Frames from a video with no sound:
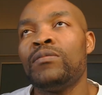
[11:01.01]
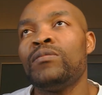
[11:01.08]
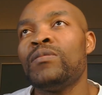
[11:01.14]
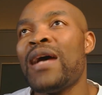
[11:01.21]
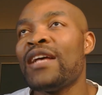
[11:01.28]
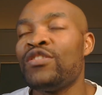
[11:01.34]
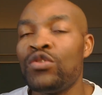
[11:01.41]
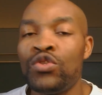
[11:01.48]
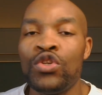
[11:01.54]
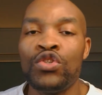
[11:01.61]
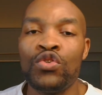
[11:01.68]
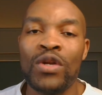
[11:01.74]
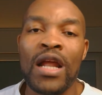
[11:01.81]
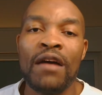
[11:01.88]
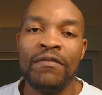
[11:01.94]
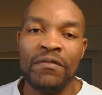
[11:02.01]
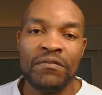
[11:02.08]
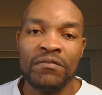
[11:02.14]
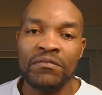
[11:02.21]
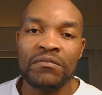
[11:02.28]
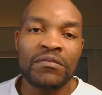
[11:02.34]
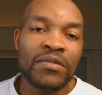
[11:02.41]
association have
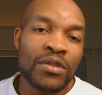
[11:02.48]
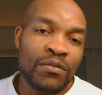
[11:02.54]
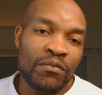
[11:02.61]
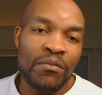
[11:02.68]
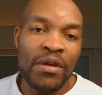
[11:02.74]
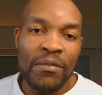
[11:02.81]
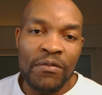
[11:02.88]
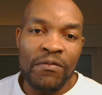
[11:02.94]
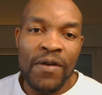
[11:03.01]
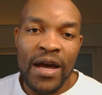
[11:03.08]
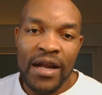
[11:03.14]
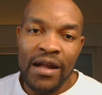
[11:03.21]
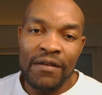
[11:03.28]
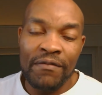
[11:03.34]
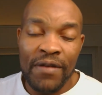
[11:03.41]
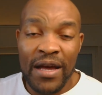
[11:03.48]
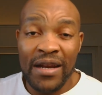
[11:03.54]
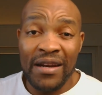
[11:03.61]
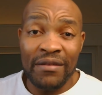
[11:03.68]
a